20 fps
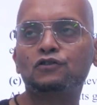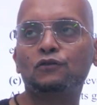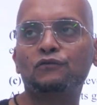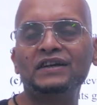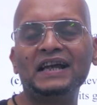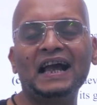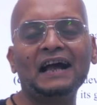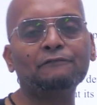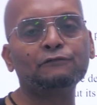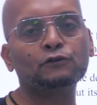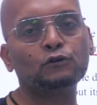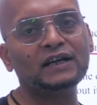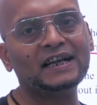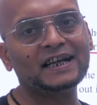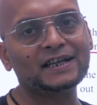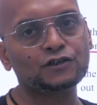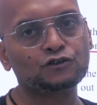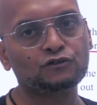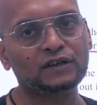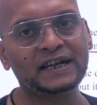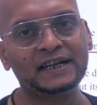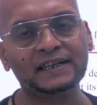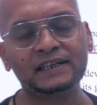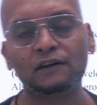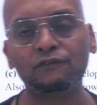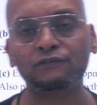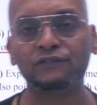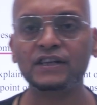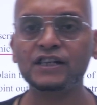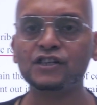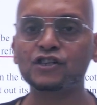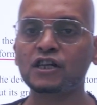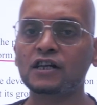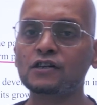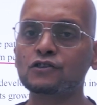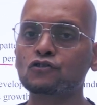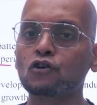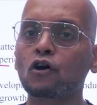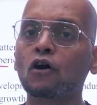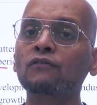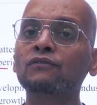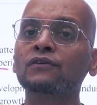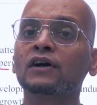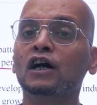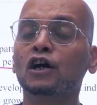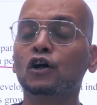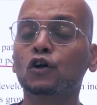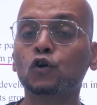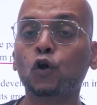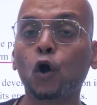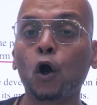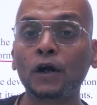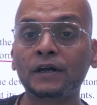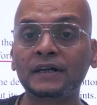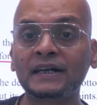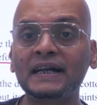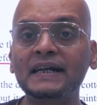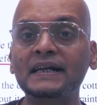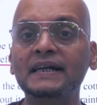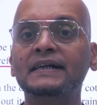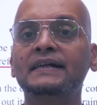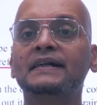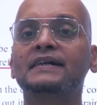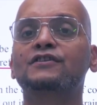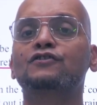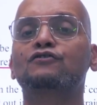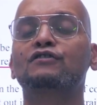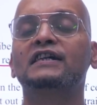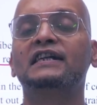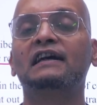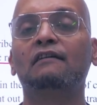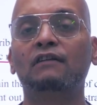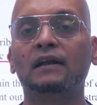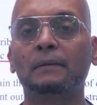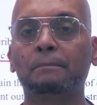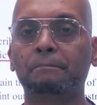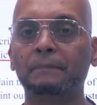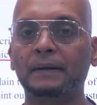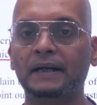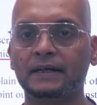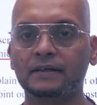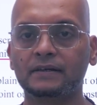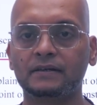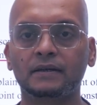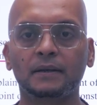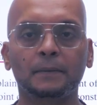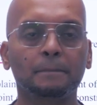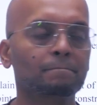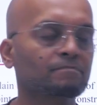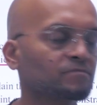So we have to illustrate the features of cotton industry development.